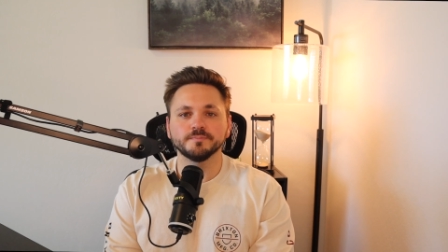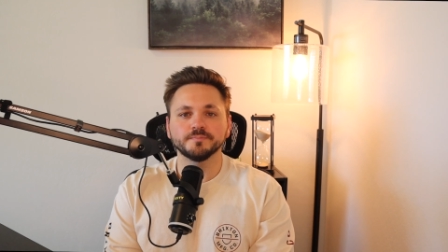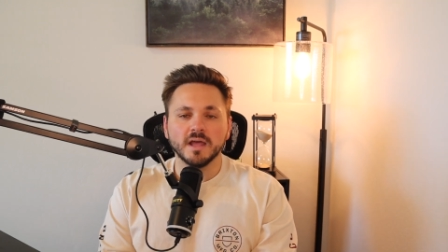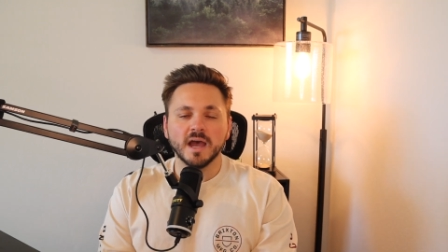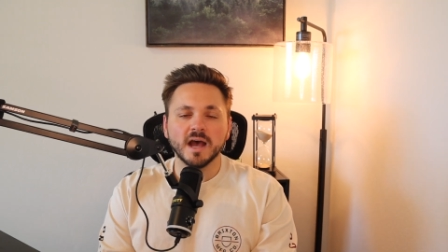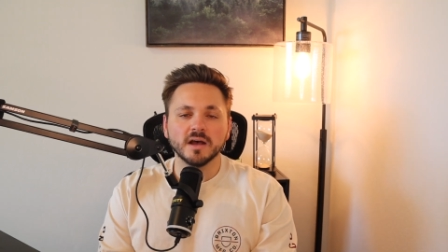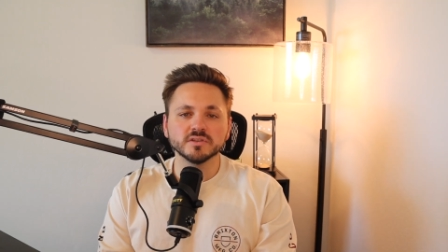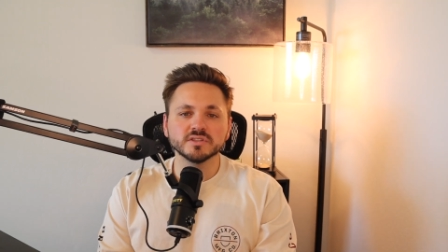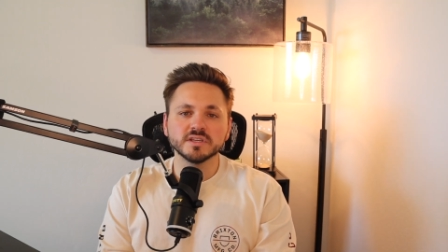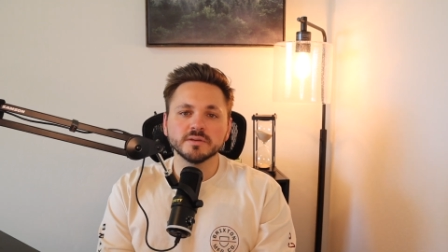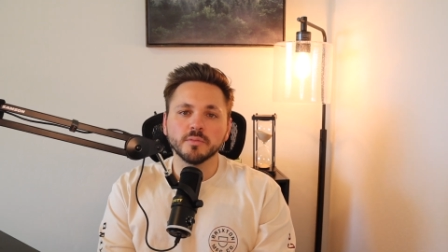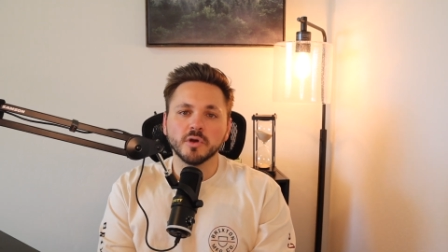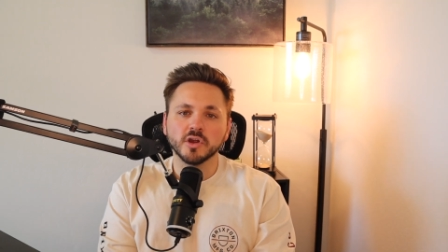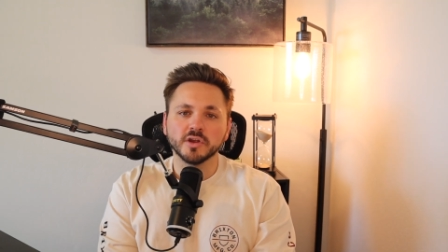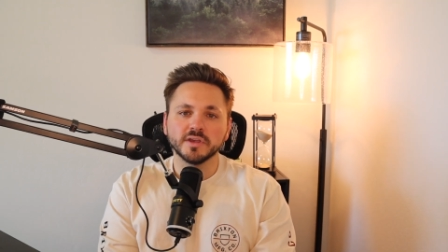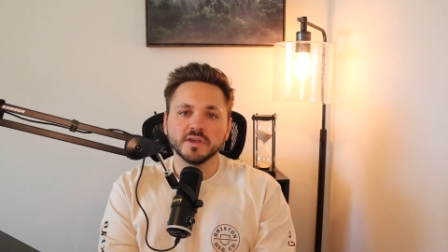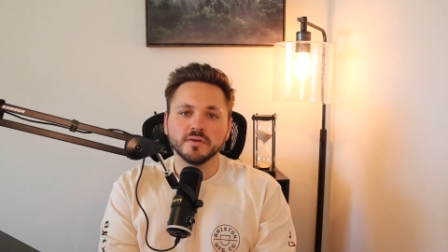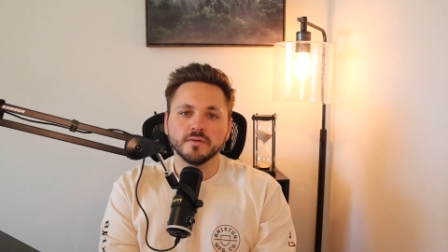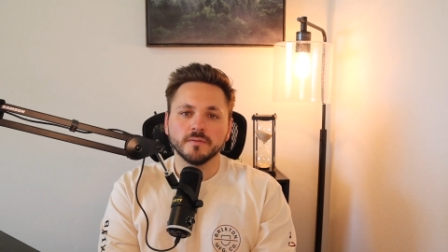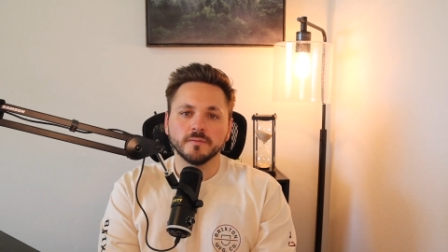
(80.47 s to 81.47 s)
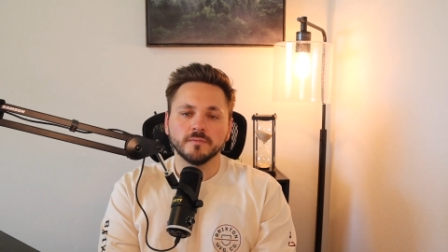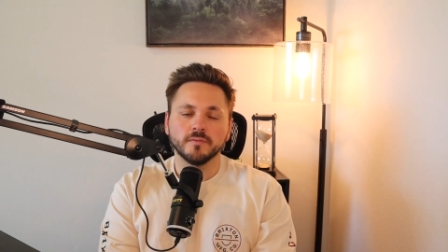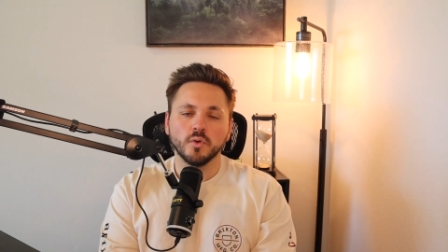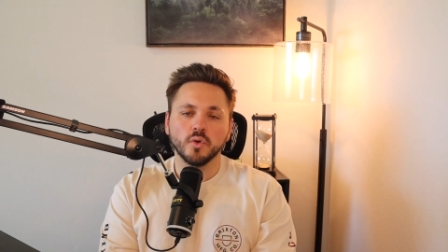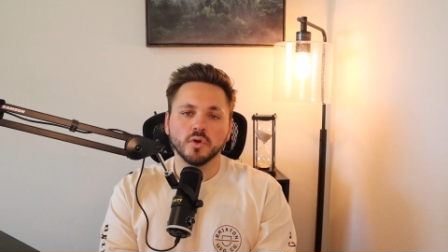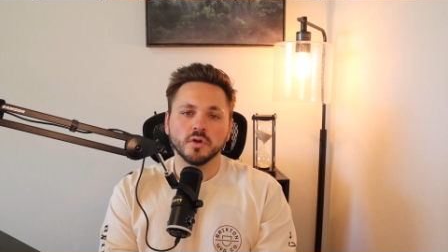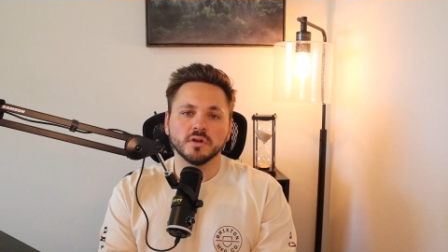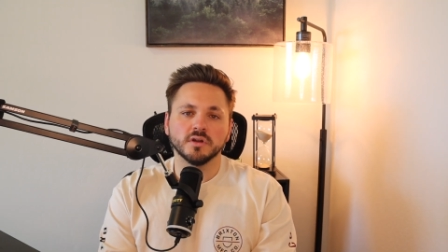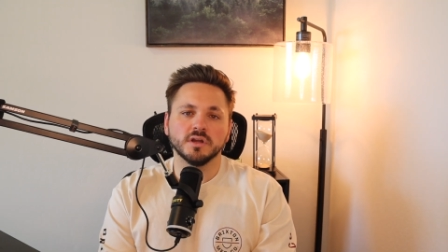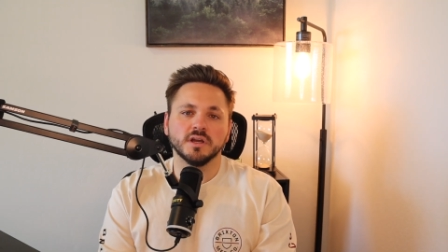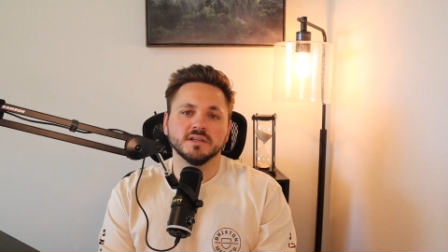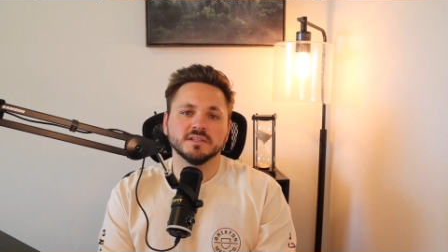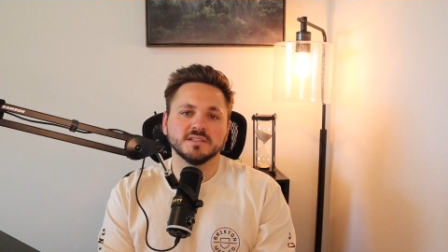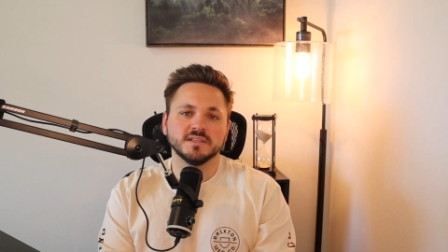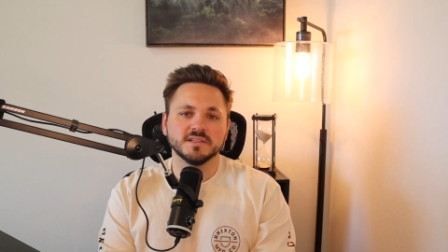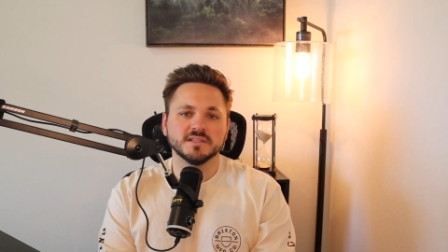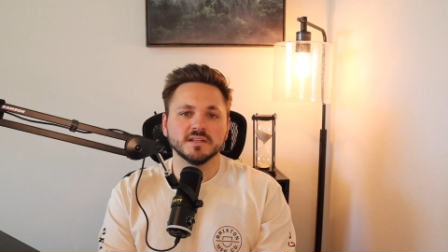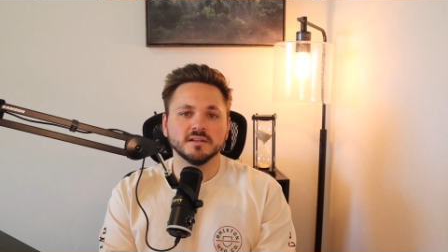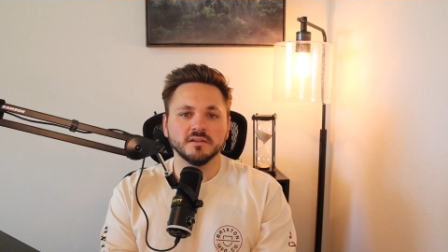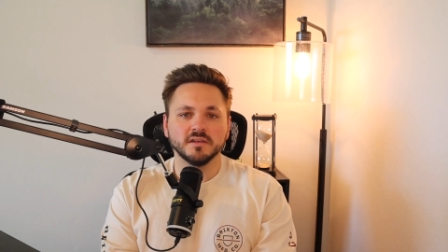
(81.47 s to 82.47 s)
The housing market for
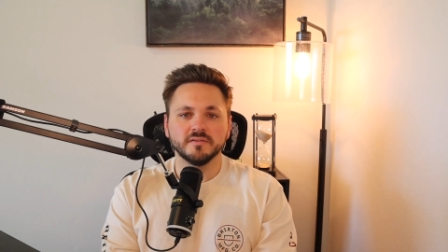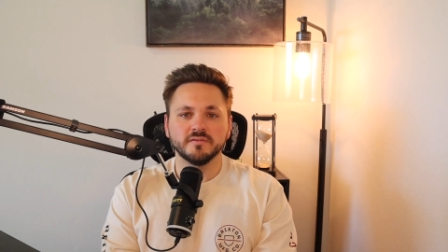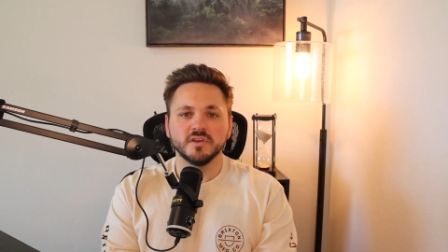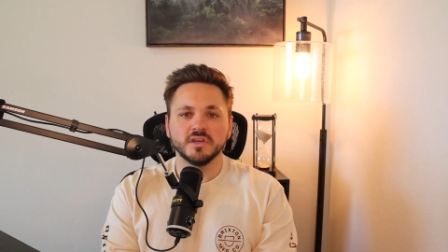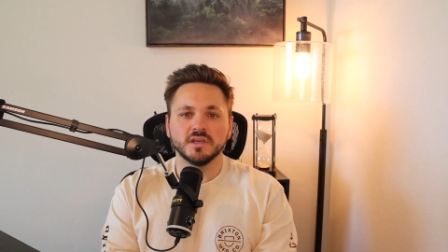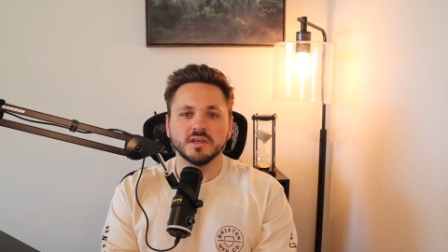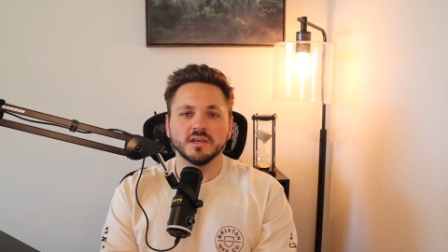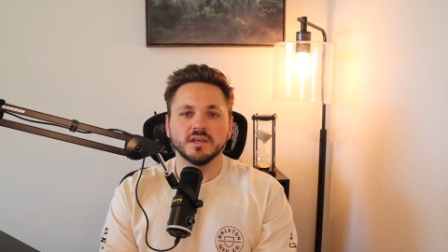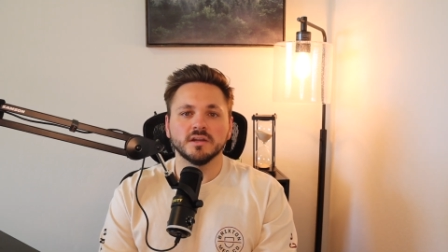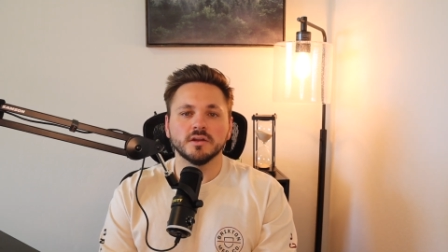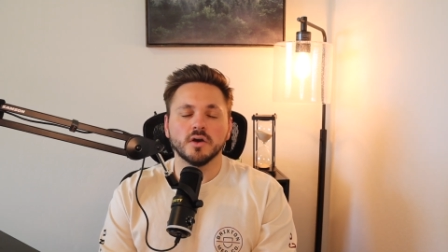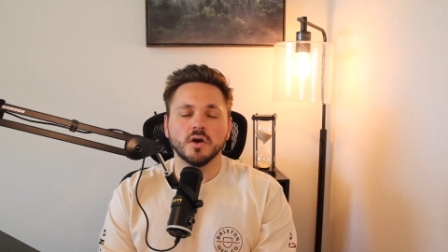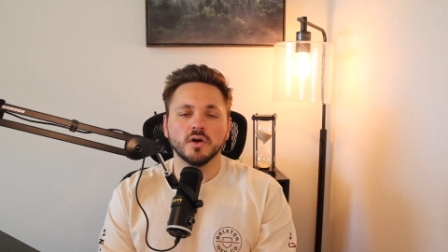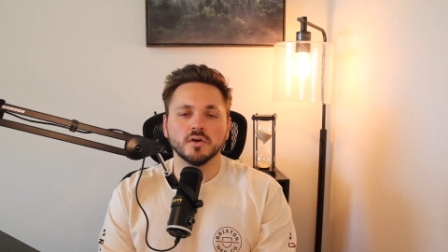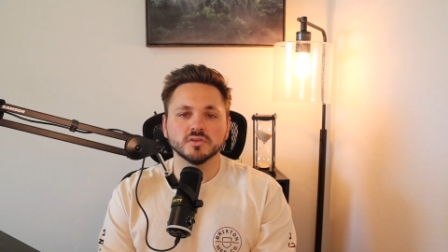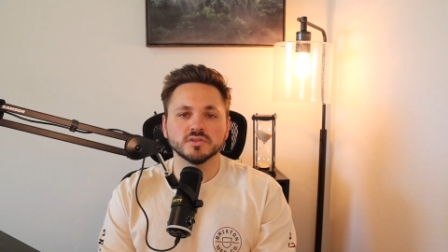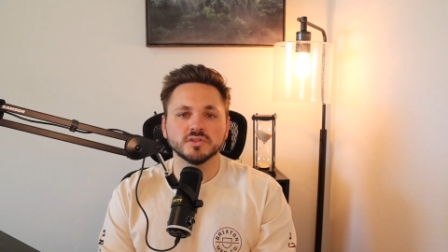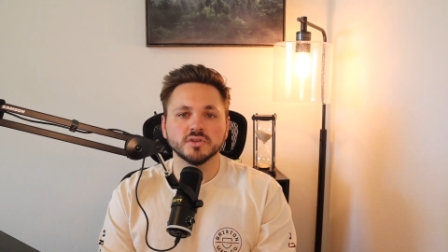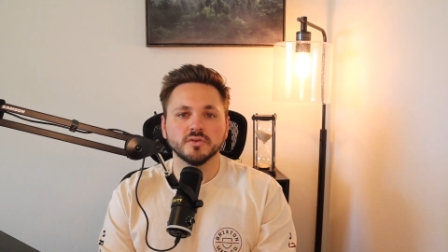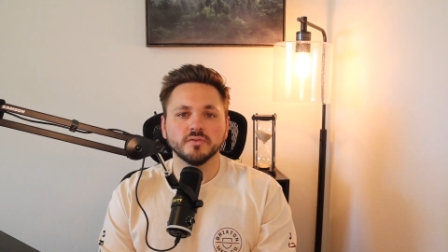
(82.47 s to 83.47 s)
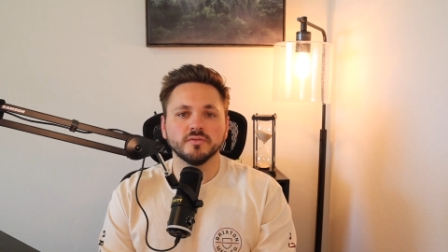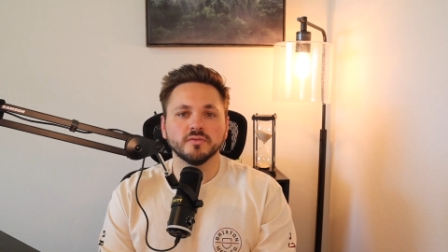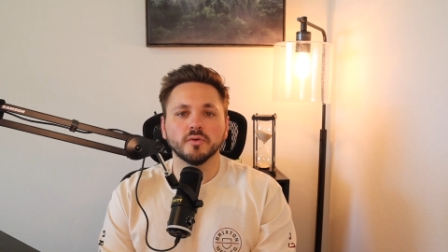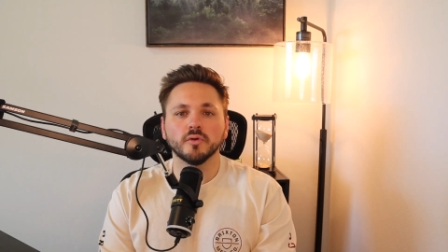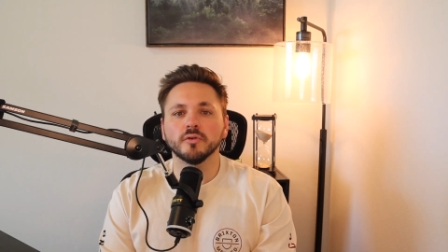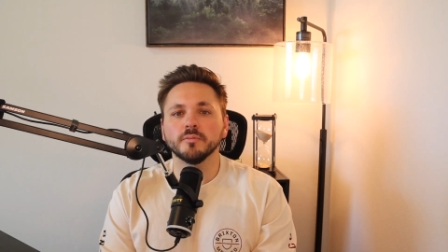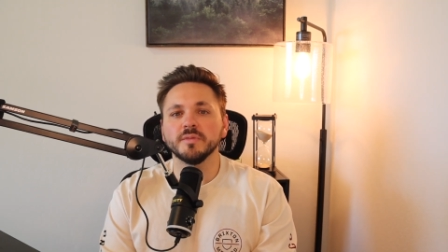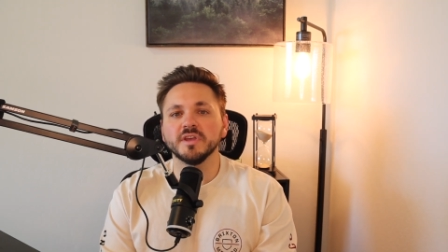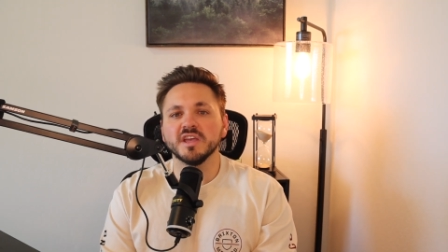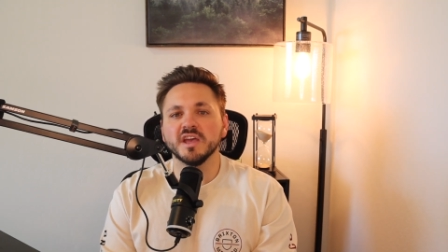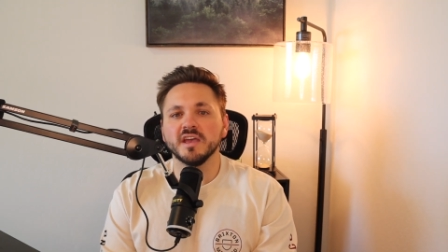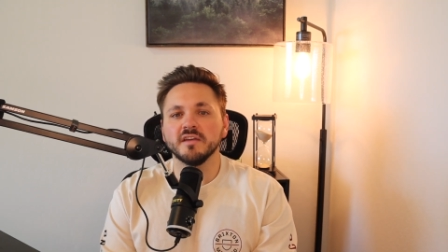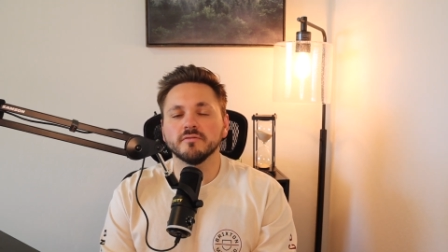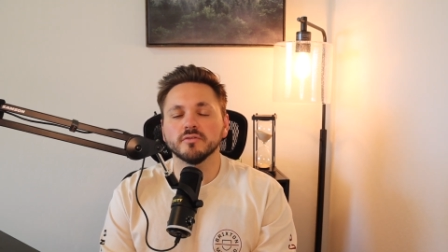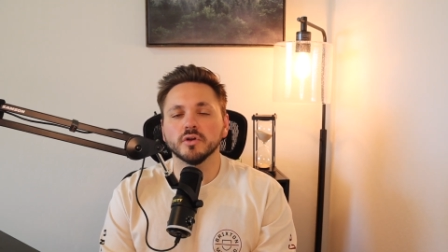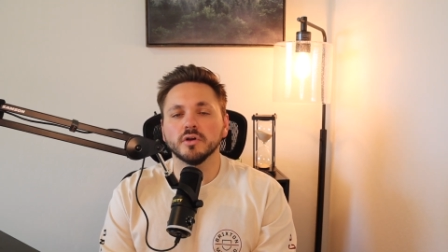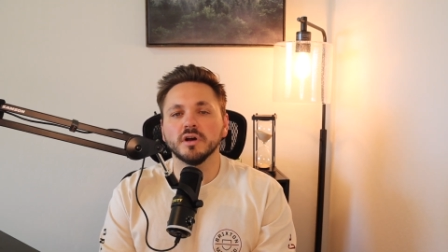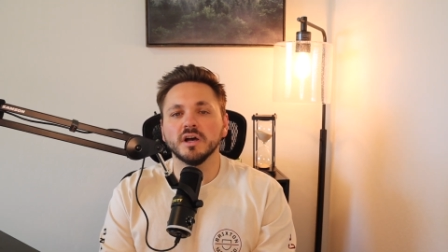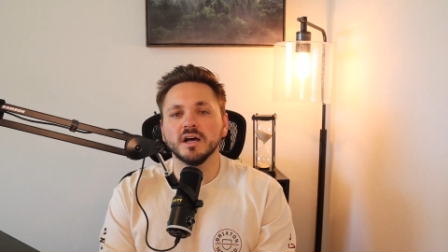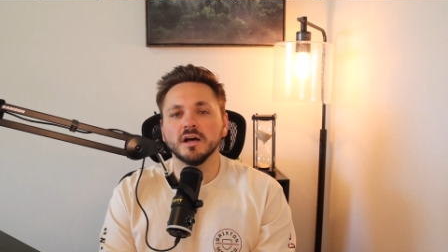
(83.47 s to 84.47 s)
assisted living and also for
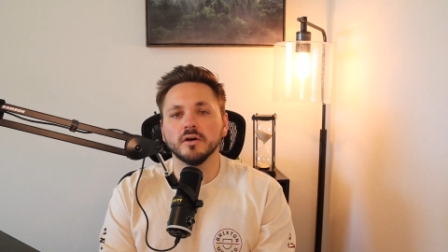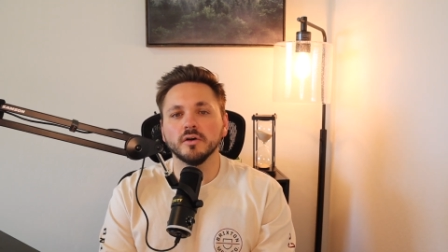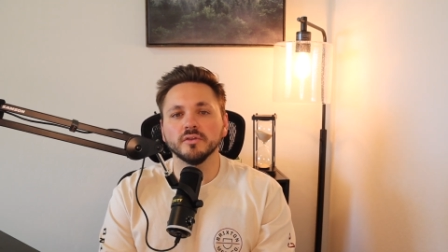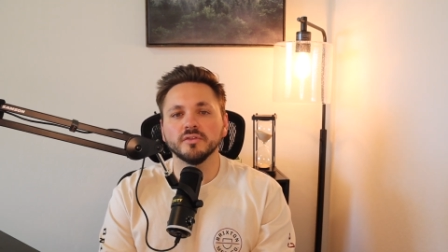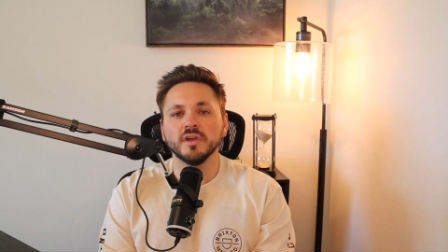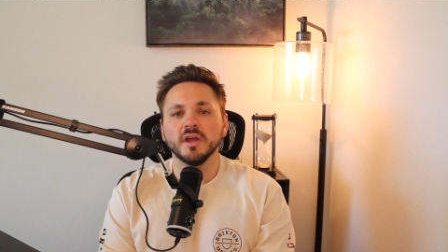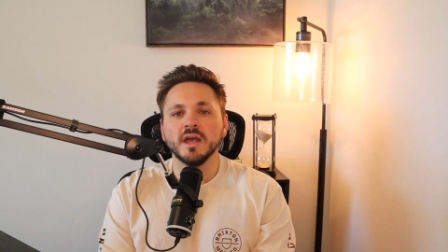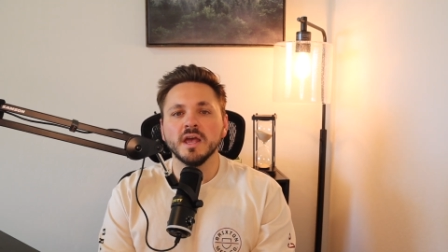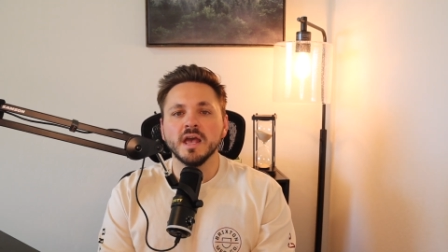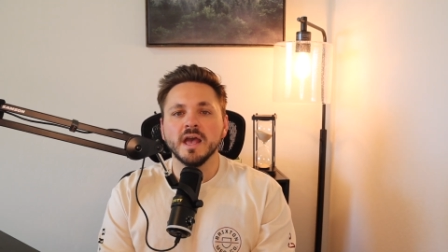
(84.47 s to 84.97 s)
behavioral health